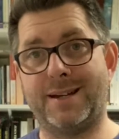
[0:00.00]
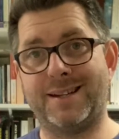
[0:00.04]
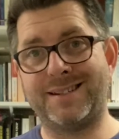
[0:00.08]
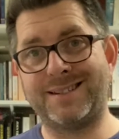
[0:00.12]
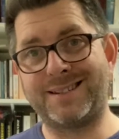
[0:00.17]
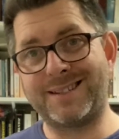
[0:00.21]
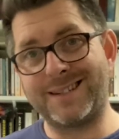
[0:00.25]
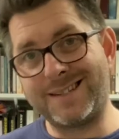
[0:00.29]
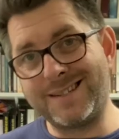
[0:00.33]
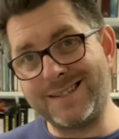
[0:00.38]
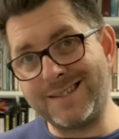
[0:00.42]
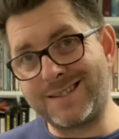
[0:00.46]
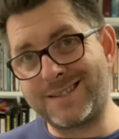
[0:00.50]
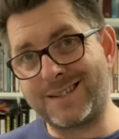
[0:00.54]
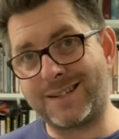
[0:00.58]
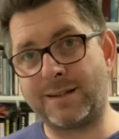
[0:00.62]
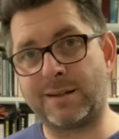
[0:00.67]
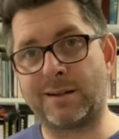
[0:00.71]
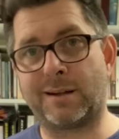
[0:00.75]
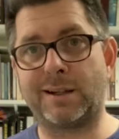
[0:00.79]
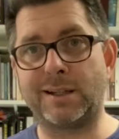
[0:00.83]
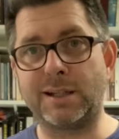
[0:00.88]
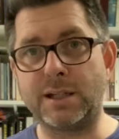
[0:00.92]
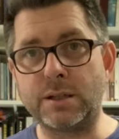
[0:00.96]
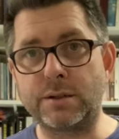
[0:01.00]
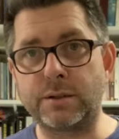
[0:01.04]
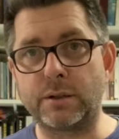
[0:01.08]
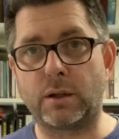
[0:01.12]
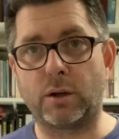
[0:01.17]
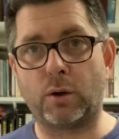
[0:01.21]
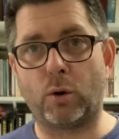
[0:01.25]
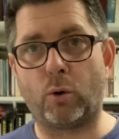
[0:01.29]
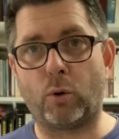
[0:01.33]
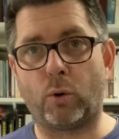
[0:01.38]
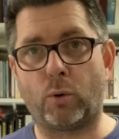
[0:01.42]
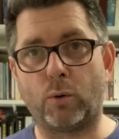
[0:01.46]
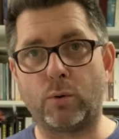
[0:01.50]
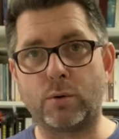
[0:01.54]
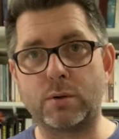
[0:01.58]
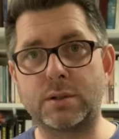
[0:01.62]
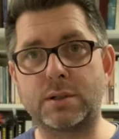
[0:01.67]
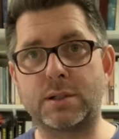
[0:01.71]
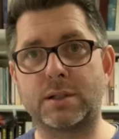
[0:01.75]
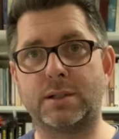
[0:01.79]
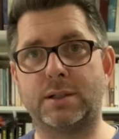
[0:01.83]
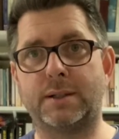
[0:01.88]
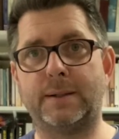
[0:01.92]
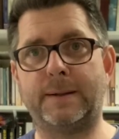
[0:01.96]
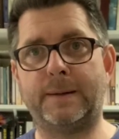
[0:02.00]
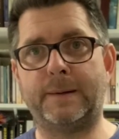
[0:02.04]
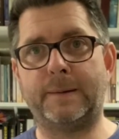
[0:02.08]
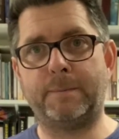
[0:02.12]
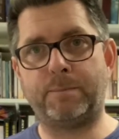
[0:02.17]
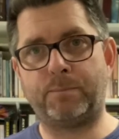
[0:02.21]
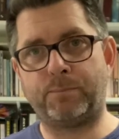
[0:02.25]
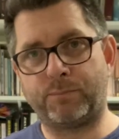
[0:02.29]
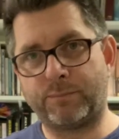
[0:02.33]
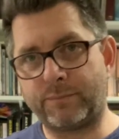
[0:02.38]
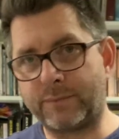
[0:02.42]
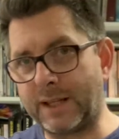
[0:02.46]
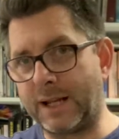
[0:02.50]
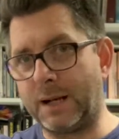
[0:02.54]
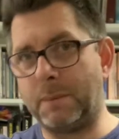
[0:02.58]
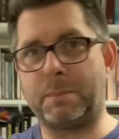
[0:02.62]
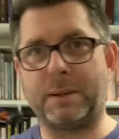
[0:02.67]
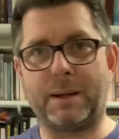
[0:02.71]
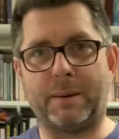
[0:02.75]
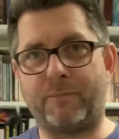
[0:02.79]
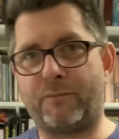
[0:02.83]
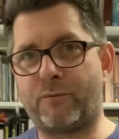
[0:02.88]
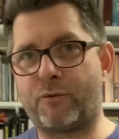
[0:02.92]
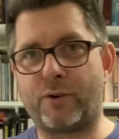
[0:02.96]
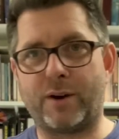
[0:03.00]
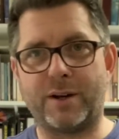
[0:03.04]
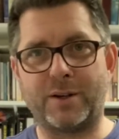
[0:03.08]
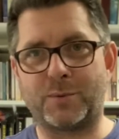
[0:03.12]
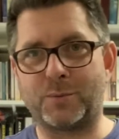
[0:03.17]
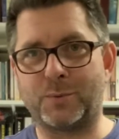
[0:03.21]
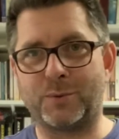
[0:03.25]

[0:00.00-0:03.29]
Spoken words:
didn't deny the Lord, they'll be up front,